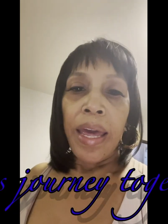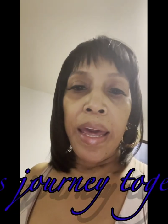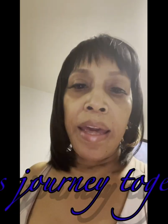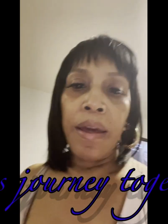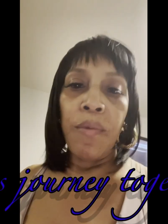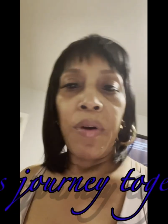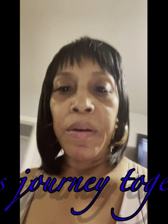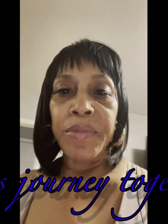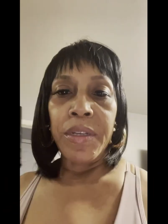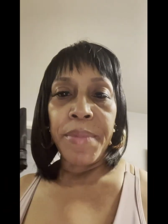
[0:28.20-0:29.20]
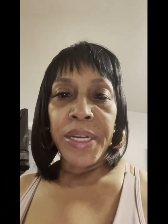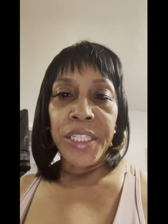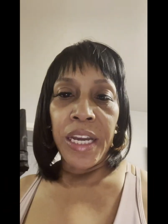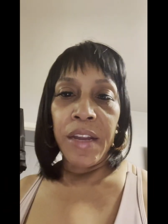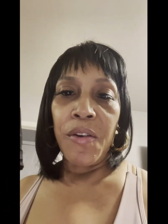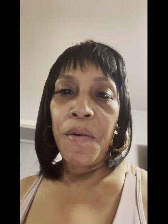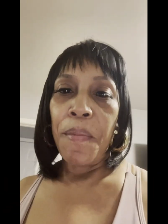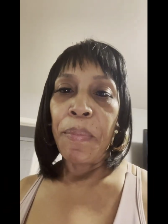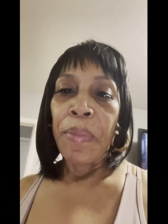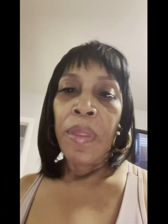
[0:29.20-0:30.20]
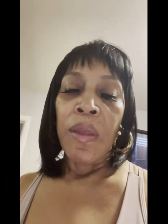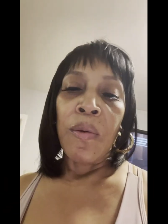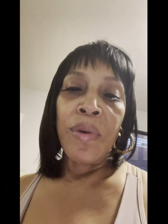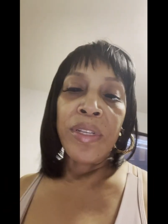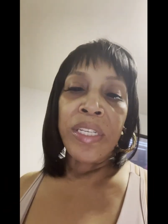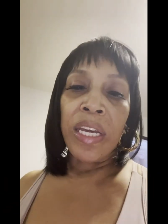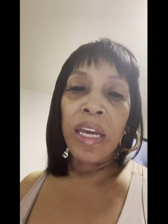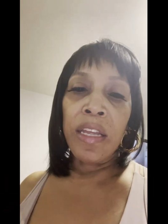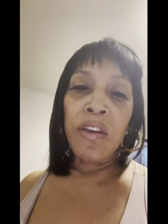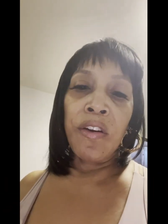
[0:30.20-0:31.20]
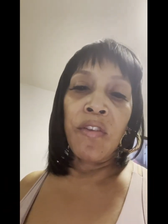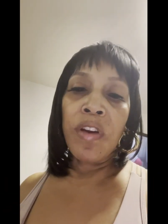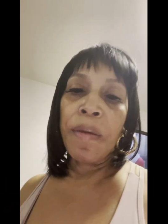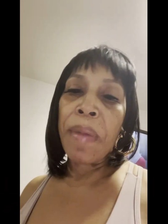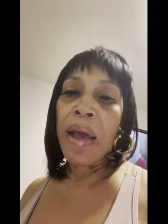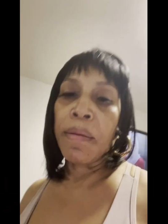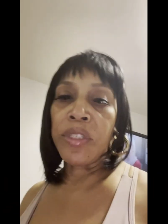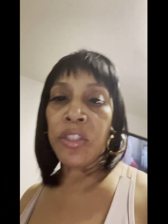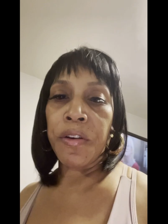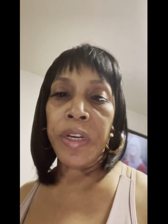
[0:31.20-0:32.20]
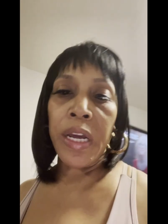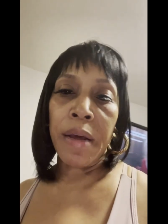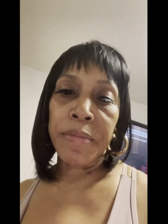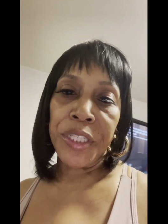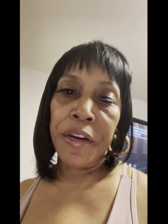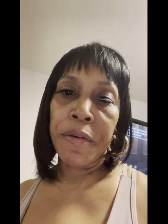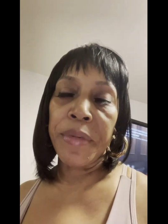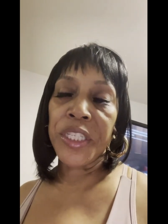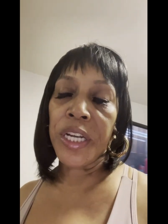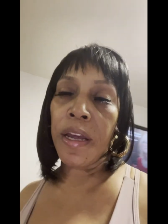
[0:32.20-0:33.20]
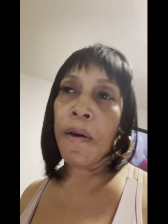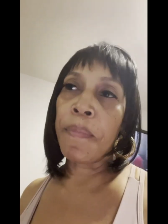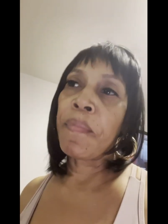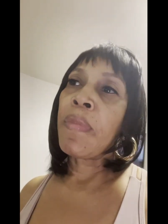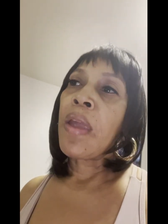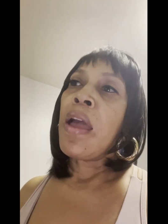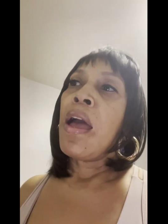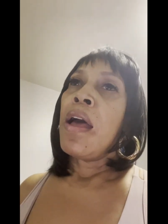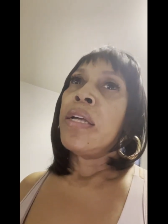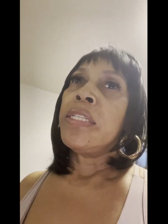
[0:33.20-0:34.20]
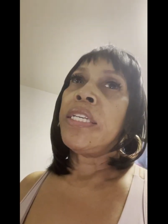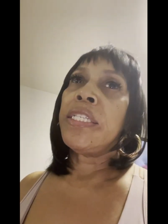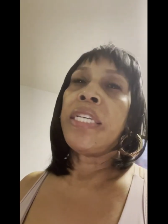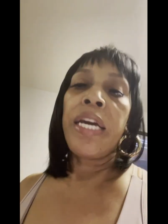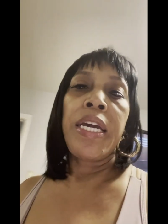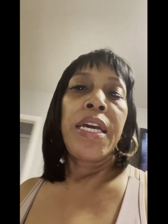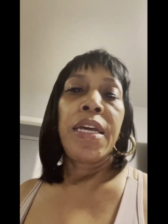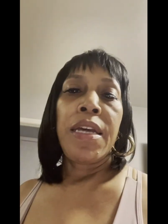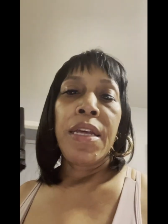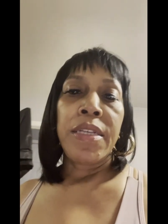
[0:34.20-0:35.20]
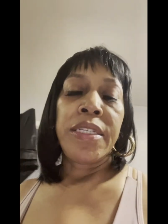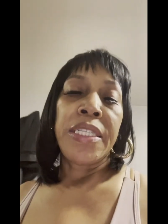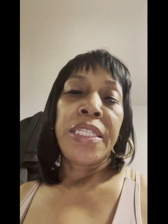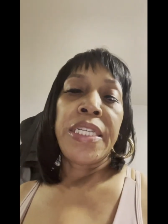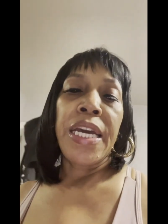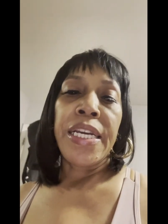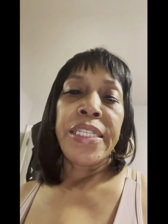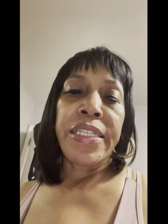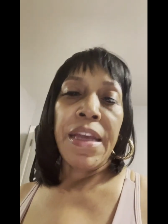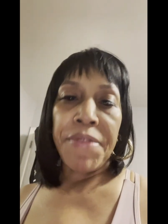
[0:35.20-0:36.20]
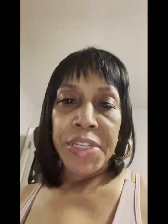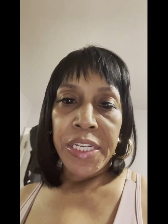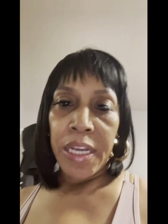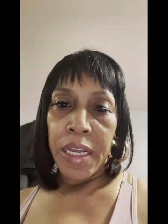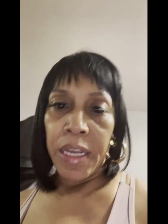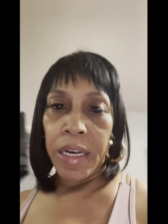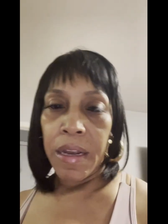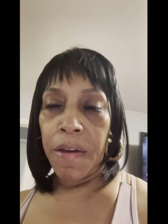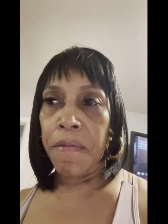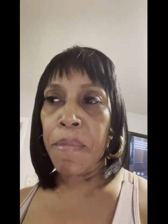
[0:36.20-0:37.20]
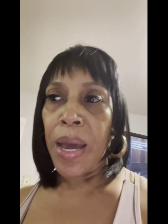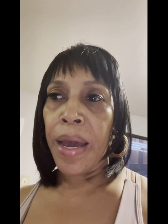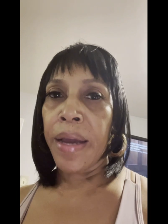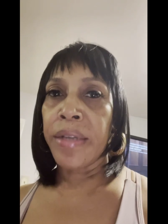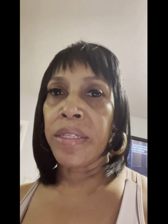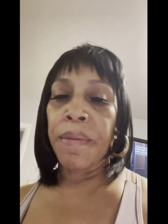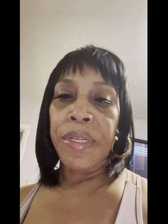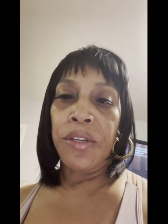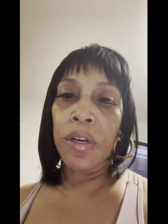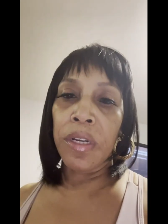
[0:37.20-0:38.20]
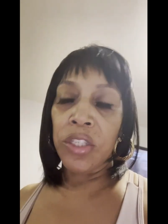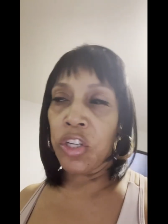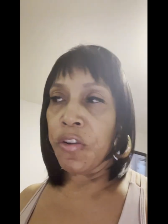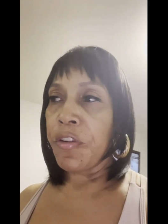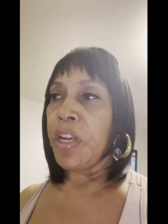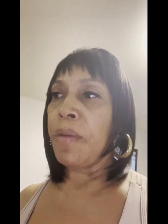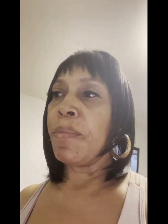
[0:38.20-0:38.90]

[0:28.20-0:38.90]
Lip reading: Hey, welcome to my channel. Once again, you're on a mom's journey. I'm Sharon Michelle. Today is day 17 of my tummy tuck journey.